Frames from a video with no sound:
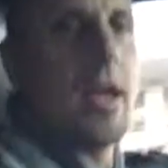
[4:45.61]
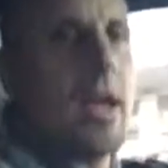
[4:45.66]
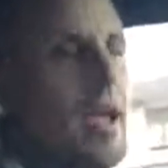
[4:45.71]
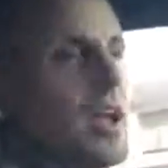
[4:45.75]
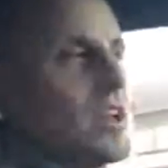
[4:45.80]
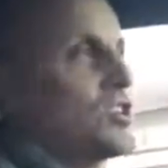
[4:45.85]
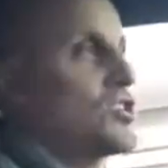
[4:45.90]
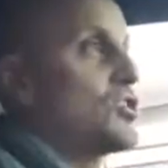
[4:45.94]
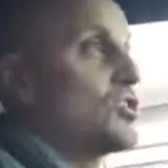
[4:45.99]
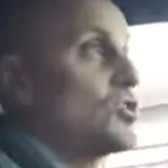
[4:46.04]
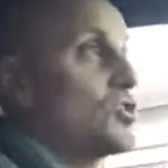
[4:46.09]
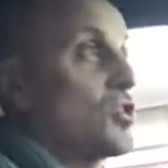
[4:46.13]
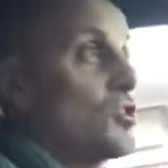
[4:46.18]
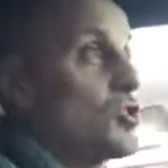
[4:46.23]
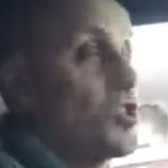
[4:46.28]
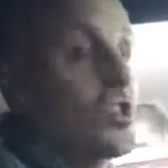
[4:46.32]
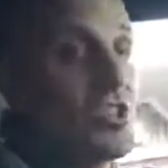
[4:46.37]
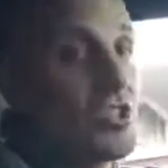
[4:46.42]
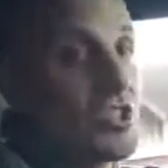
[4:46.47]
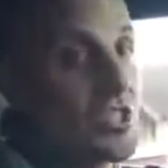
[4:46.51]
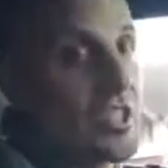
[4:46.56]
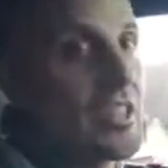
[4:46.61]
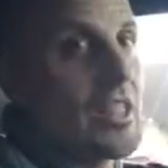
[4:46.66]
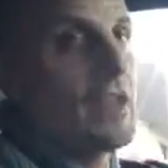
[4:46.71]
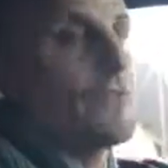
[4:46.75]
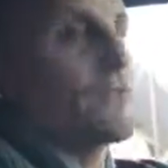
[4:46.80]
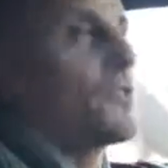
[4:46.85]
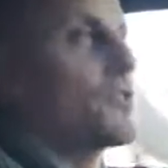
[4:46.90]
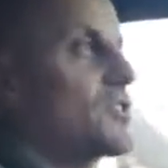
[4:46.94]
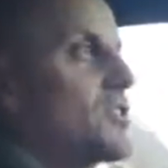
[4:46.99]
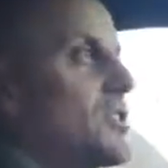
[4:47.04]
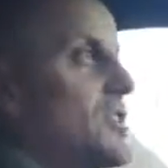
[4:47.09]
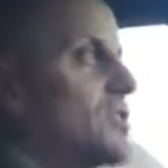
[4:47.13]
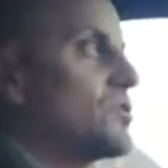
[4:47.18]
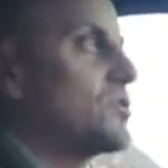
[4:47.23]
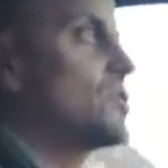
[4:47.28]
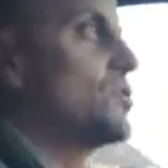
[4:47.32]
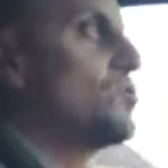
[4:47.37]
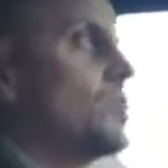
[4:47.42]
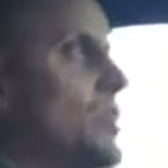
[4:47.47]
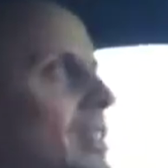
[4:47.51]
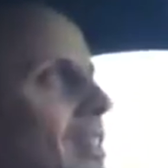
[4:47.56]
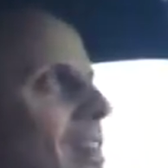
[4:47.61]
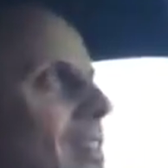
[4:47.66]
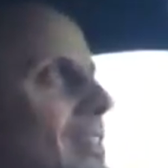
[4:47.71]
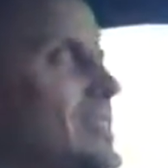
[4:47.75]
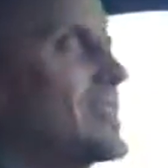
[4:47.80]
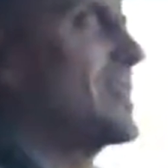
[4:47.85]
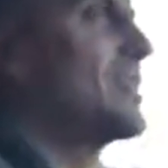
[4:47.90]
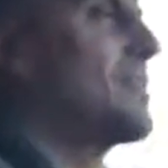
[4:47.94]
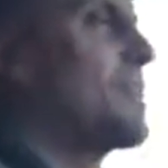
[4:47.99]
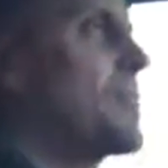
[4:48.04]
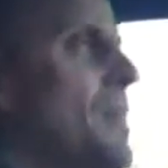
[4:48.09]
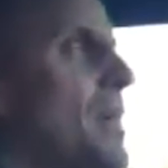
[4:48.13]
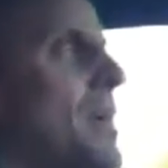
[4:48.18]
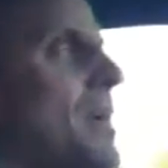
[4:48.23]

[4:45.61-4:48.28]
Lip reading: And so she didn't see that first, and then she realized that